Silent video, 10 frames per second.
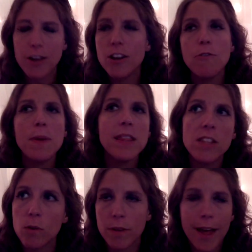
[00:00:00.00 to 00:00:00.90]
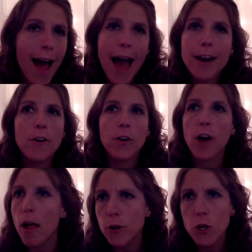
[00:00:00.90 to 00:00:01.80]
It could even be the, I don't know, the
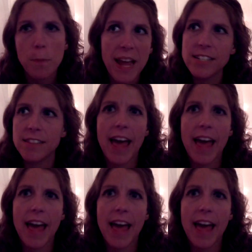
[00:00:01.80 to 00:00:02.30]
color you painted